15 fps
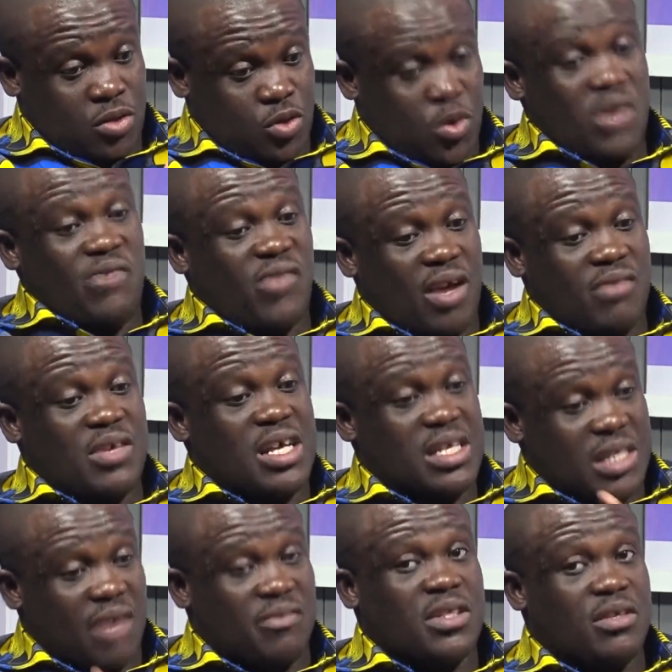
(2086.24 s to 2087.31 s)
twenty-five
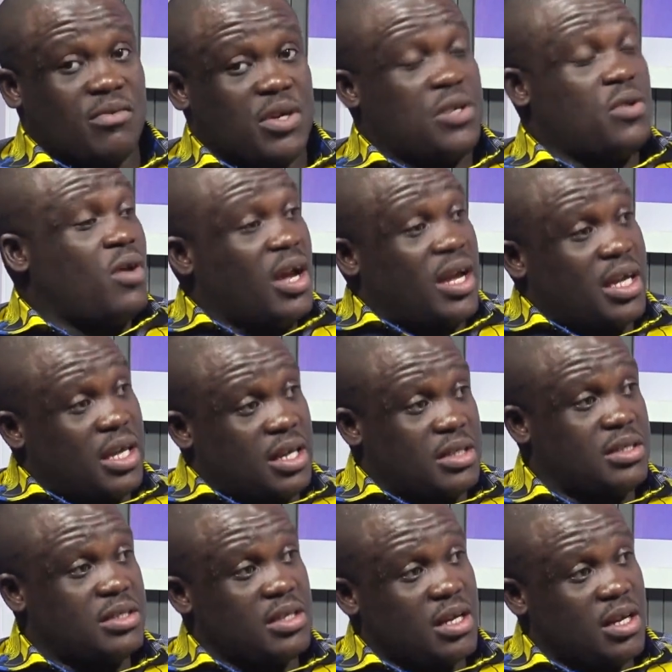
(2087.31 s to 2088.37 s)
years after the Radio Eye
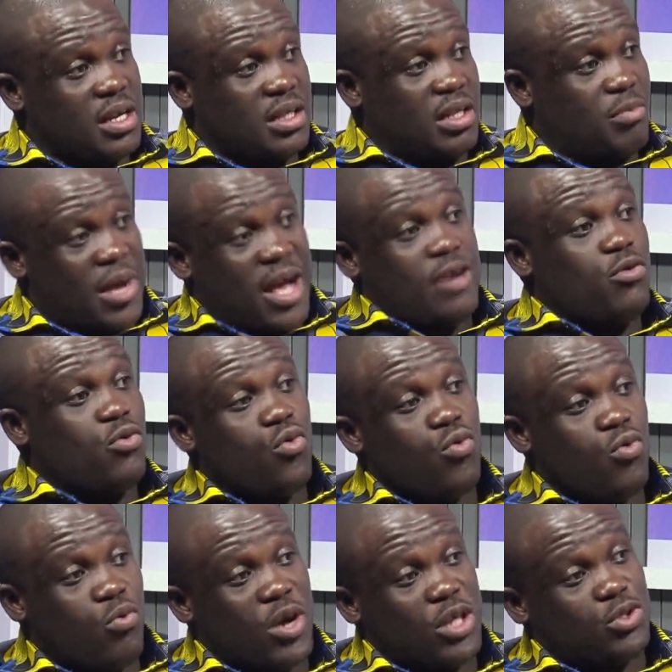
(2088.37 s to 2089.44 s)
case, the man
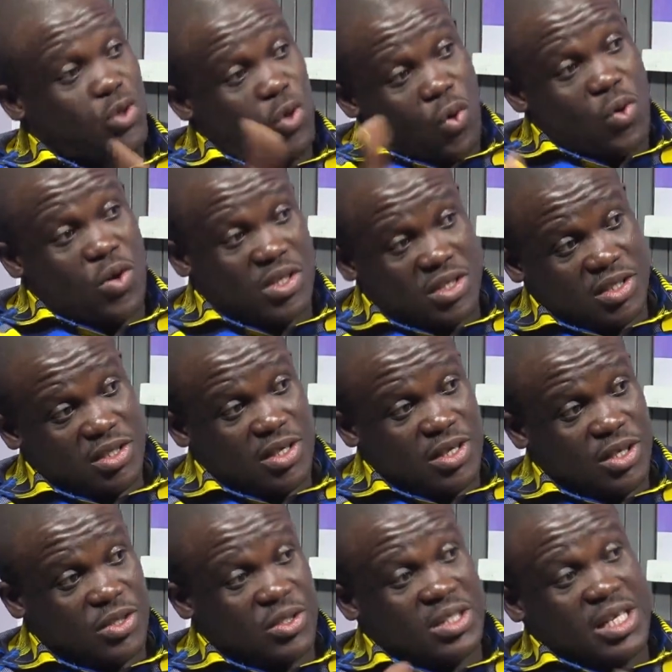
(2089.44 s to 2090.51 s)
who went to court
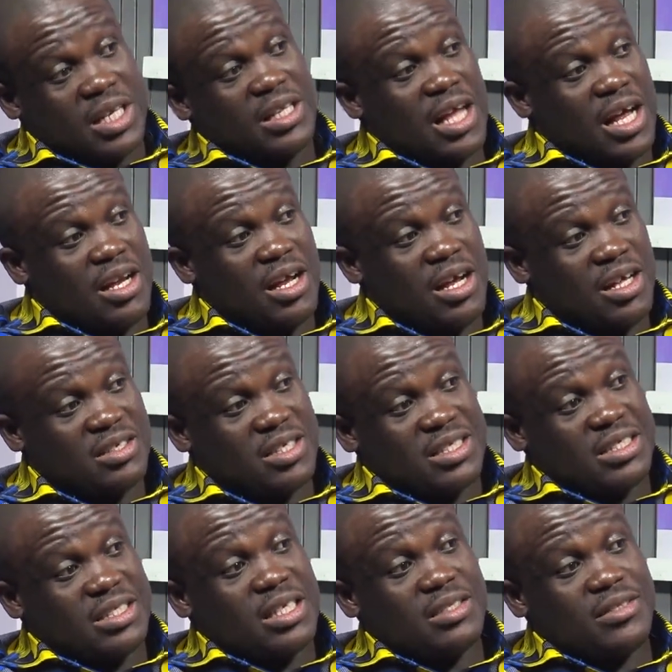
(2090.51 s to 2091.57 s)
to say that the
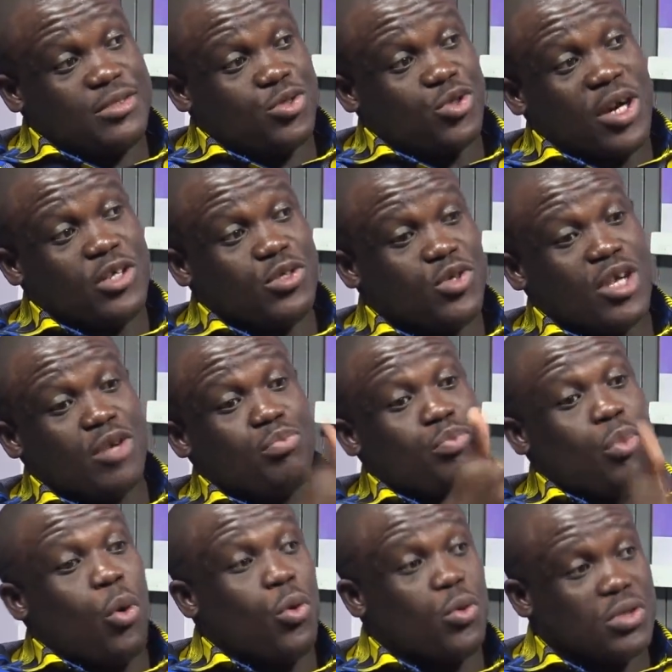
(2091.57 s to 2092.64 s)
state trying to
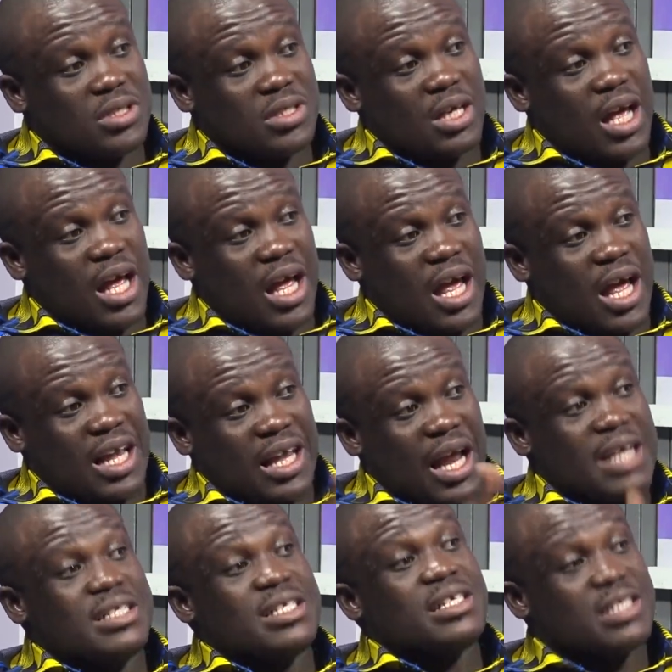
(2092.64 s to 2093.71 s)
impose a
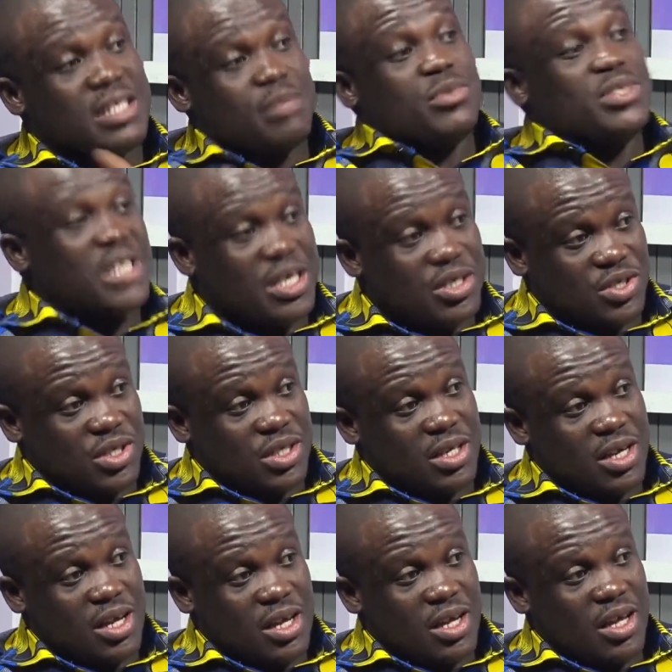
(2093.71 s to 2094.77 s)
license limitation
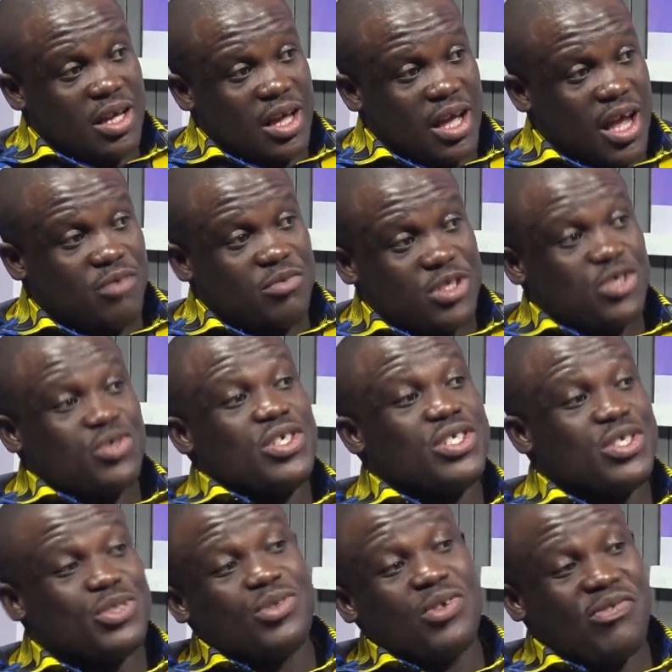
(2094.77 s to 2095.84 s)
and
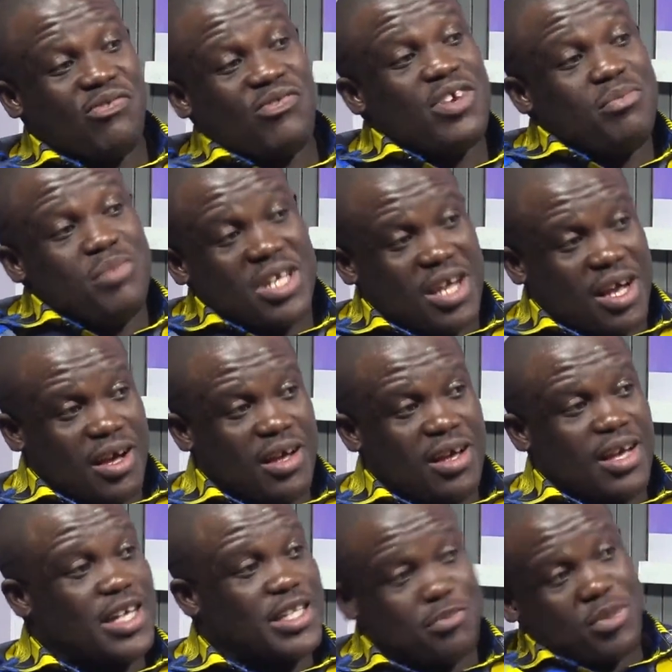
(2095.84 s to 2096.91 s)
restrictions on free media
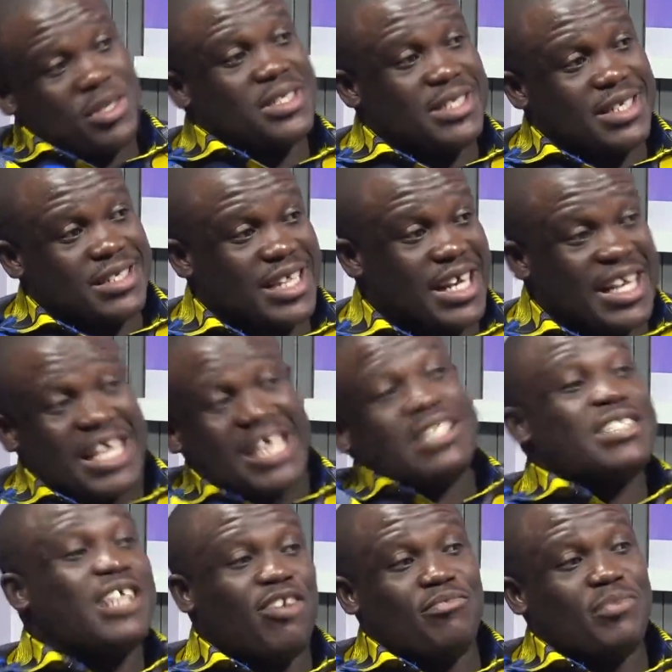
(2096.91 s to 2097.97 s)
as president, and
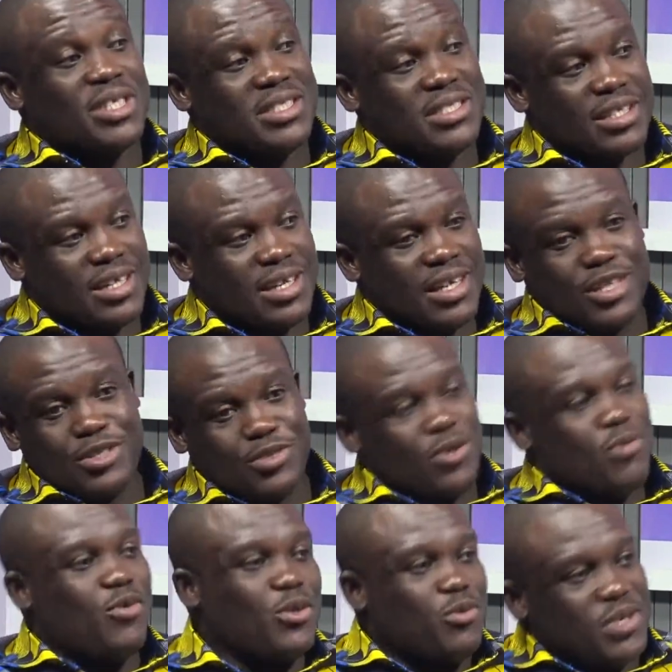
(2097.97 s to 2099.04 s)
his government is
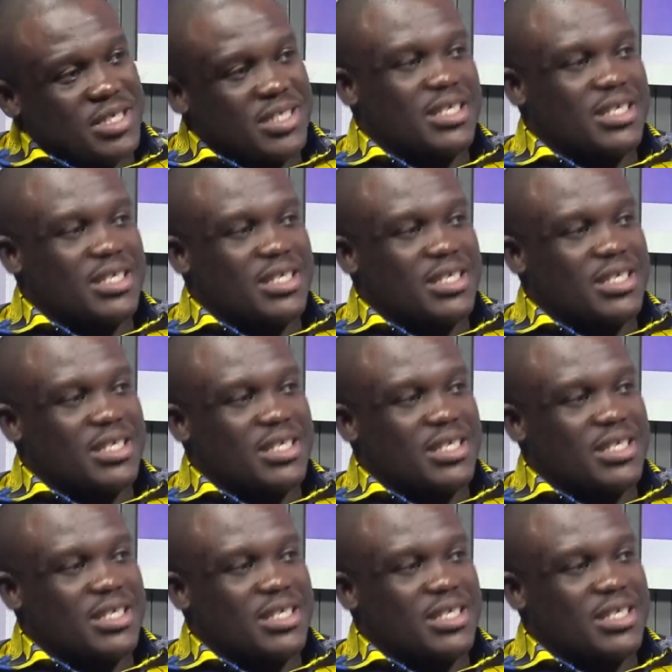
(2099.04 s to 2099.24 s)
doing what we're